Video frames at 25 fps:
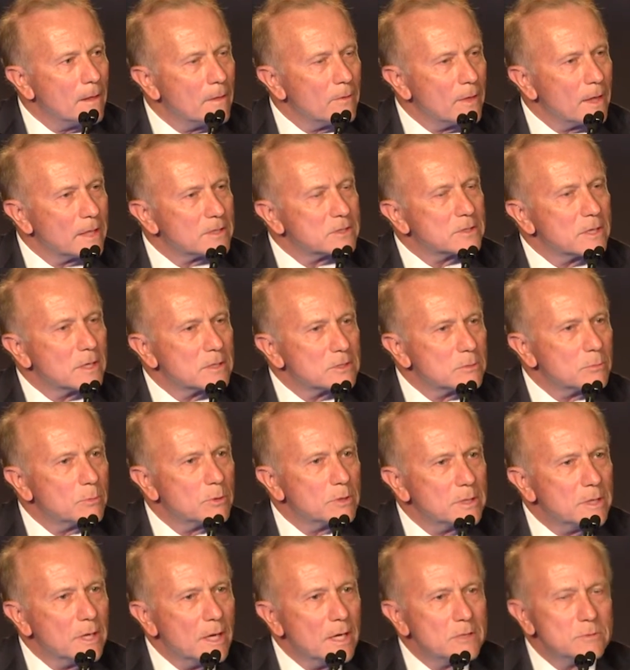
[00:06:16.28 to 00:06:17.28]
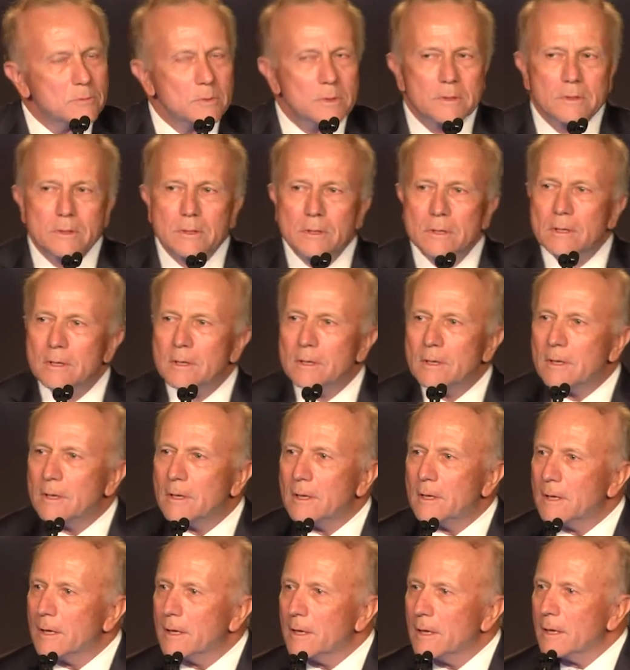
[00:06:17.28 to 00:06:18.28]
That's customer engagement.
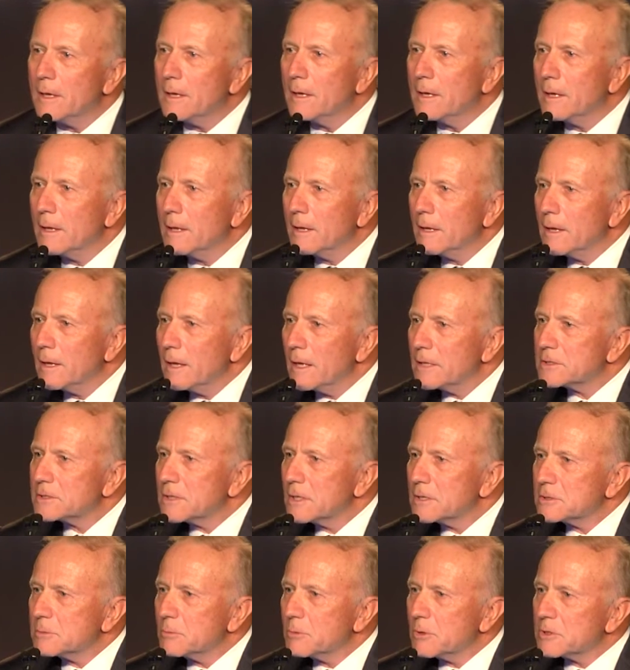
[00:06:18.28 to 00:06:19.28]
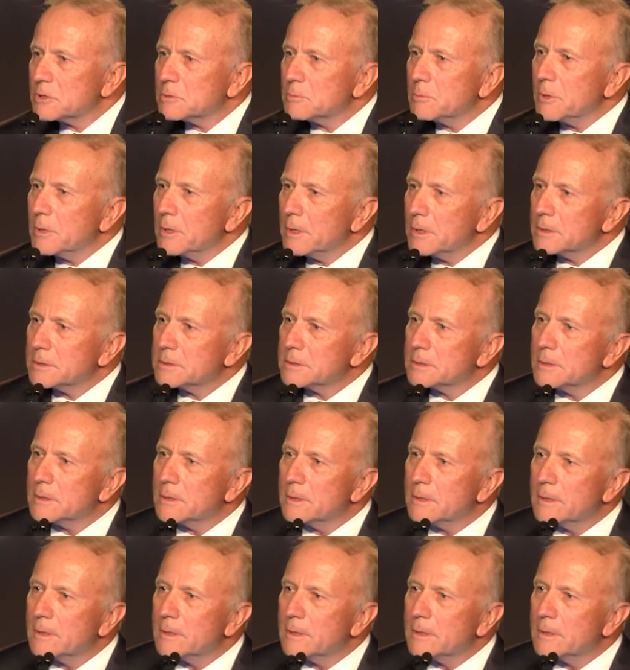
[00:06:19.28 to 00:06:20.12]
That's customer experience.